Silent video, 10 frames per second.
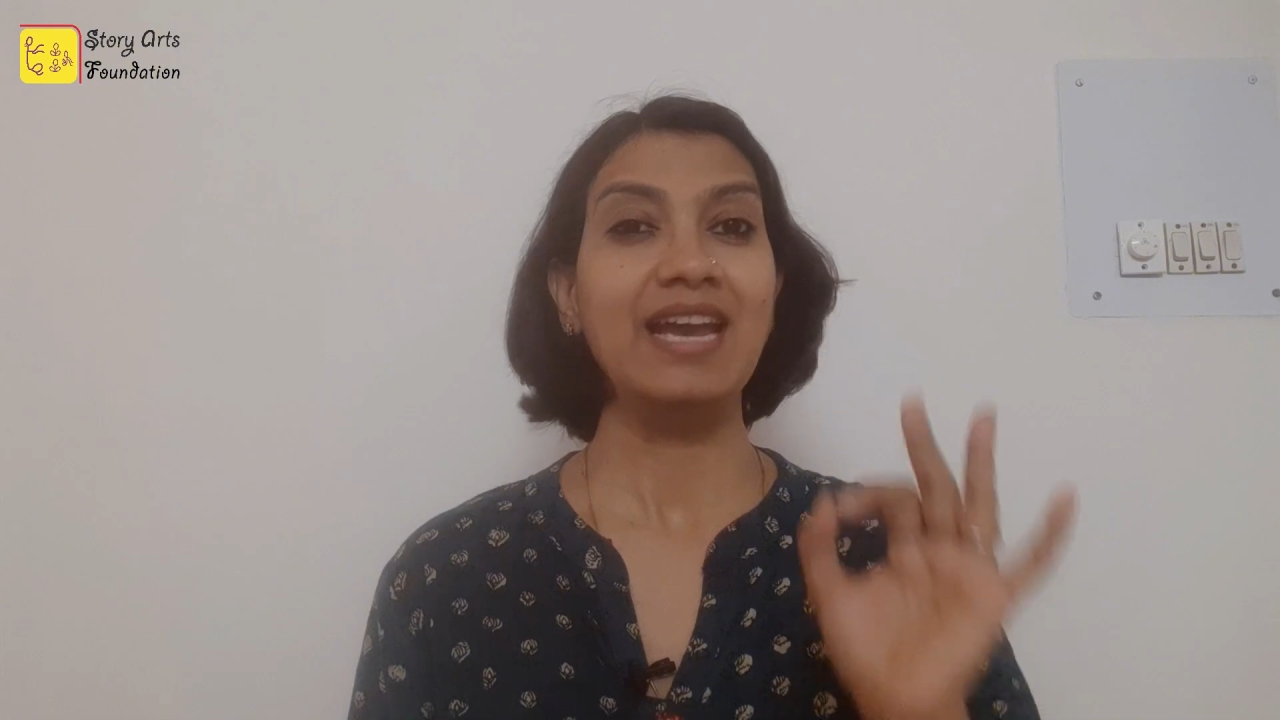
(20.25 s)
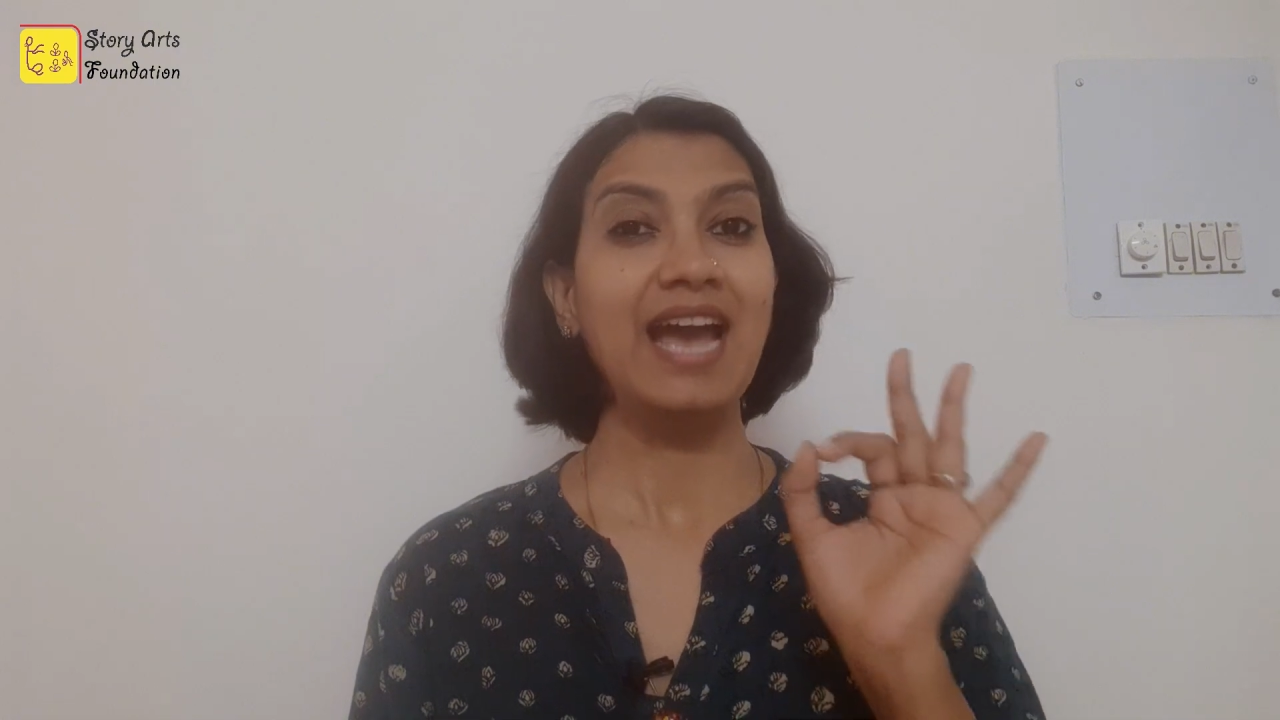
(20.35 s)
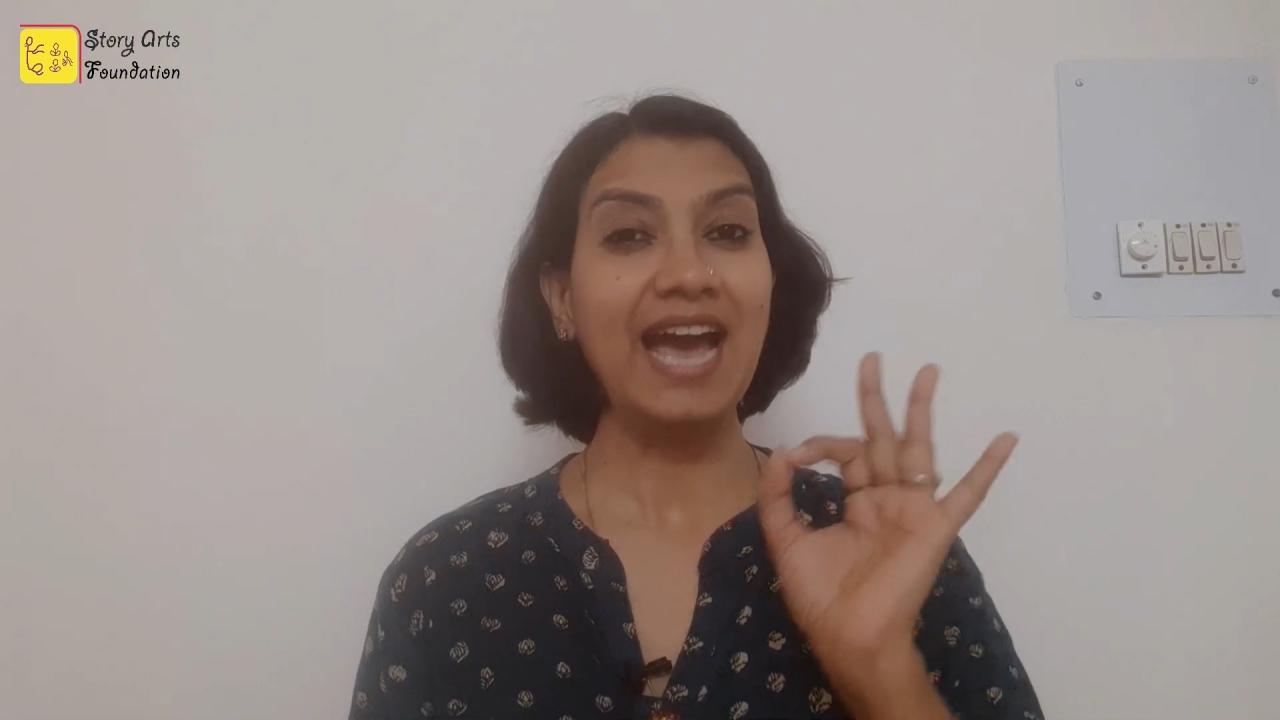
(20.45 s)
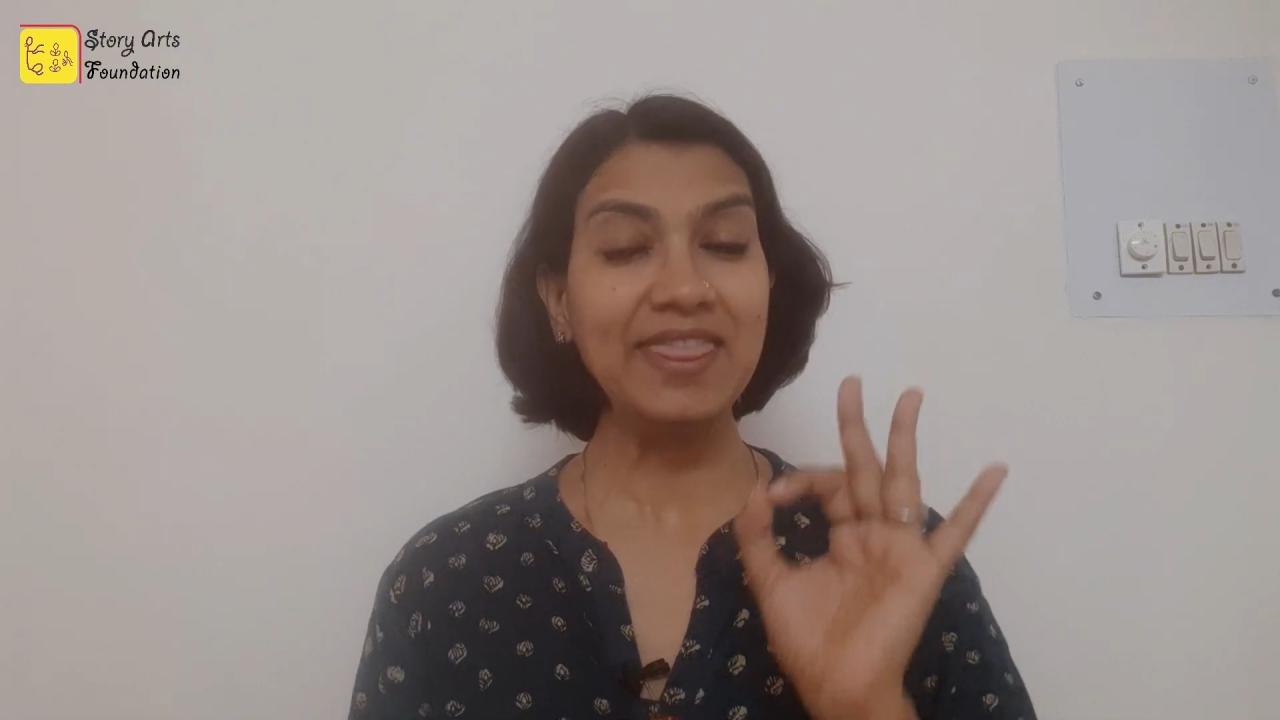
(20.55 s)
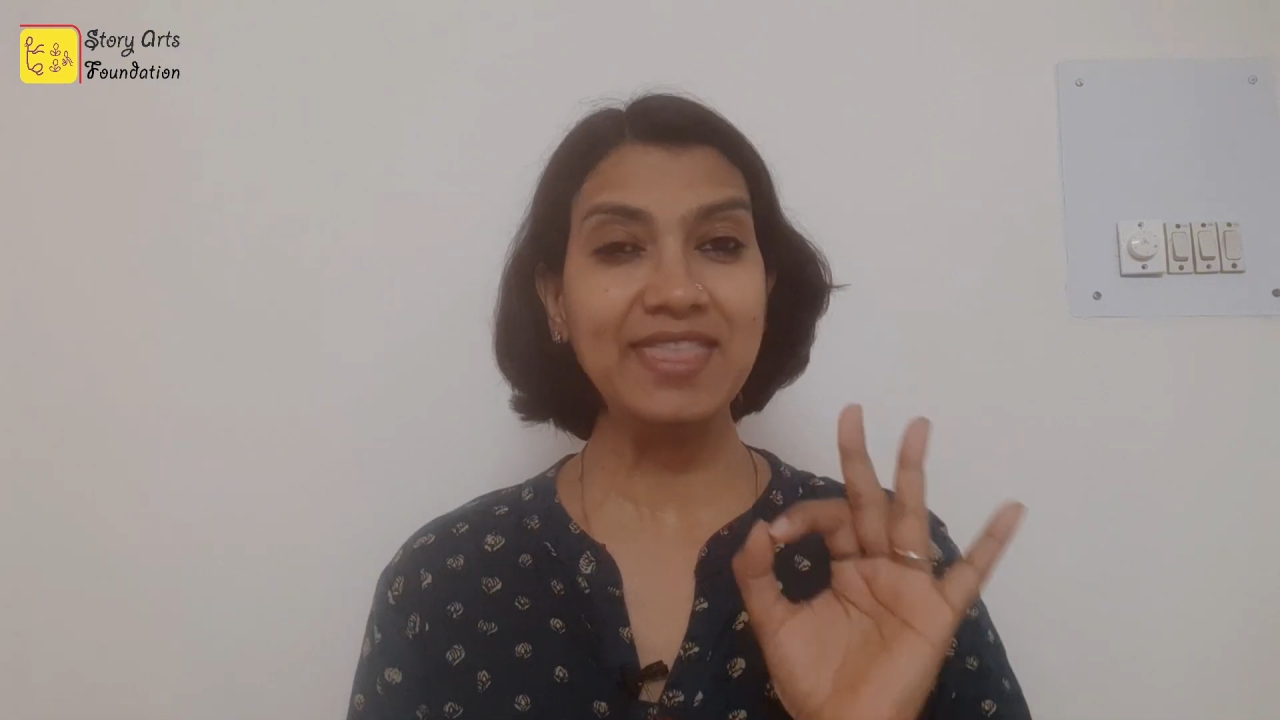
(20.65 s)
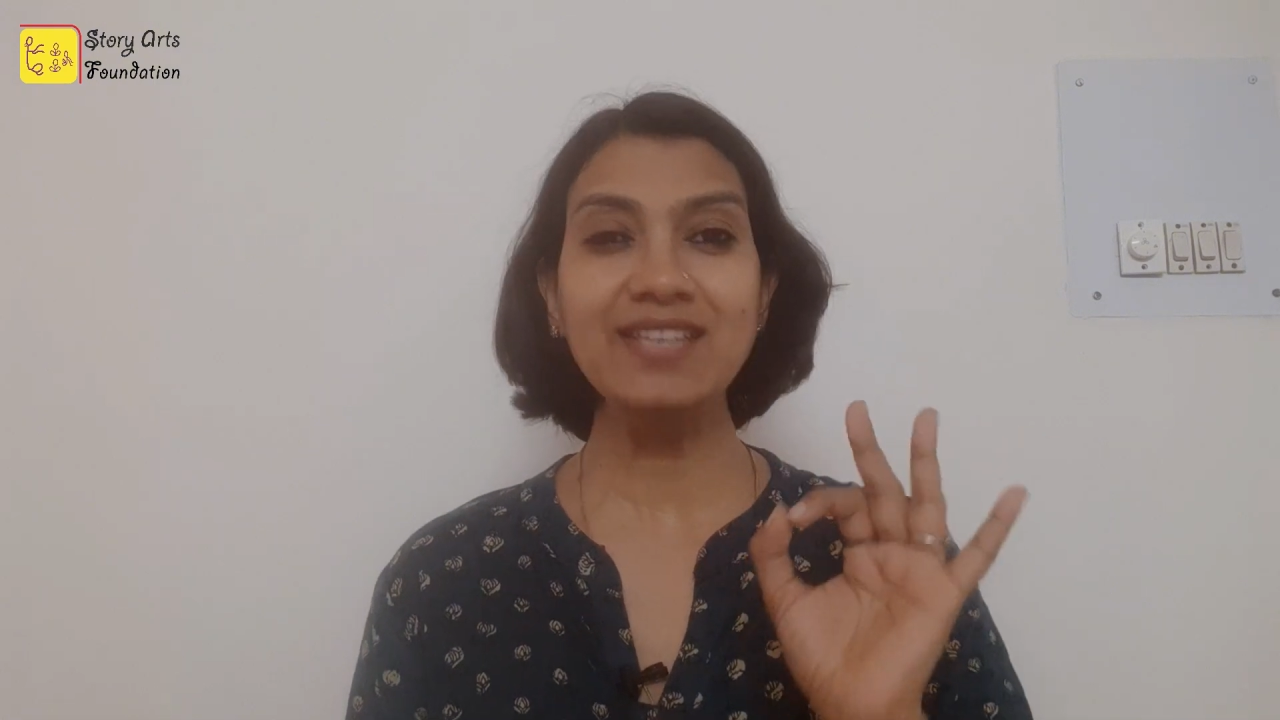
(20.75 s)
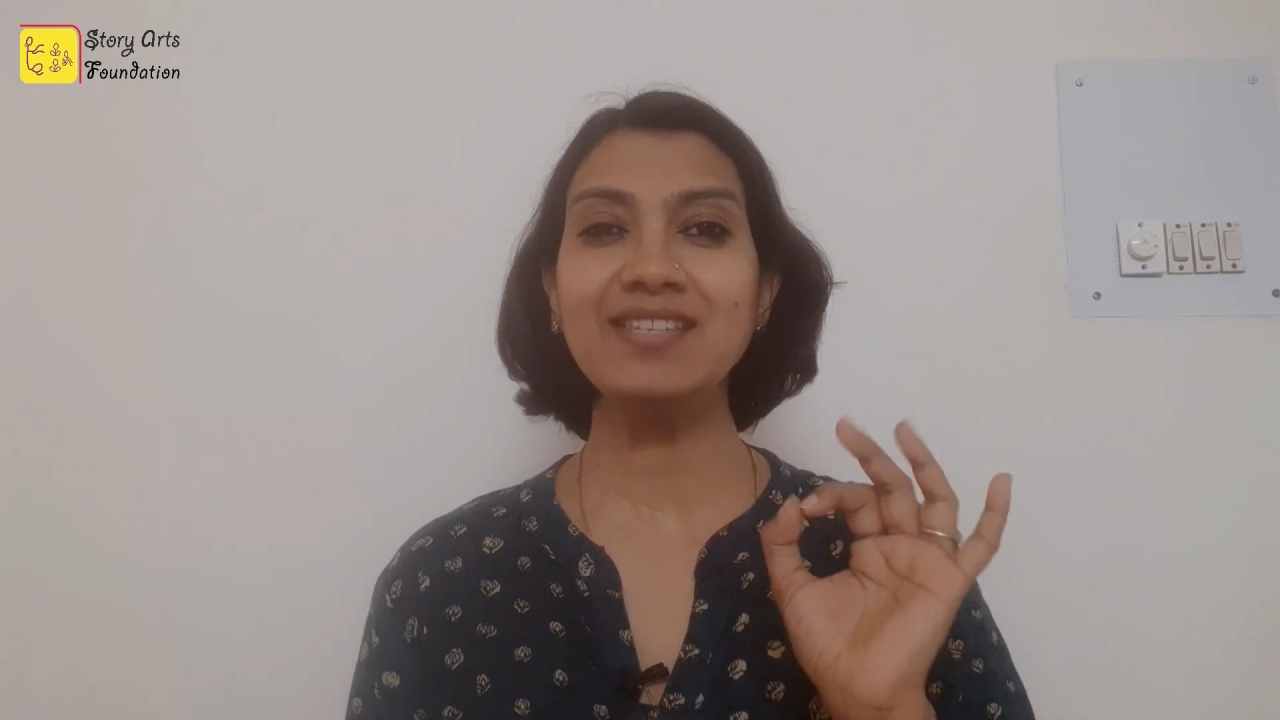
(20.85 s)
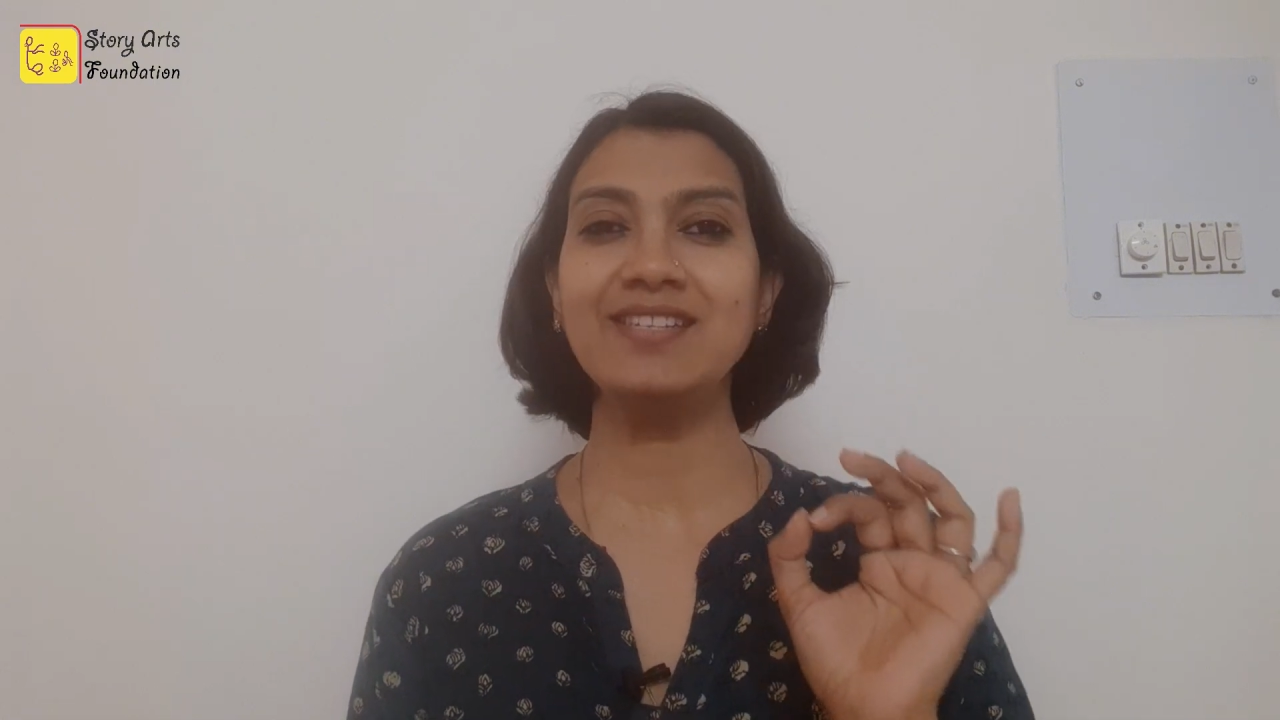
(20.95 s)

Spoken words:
And this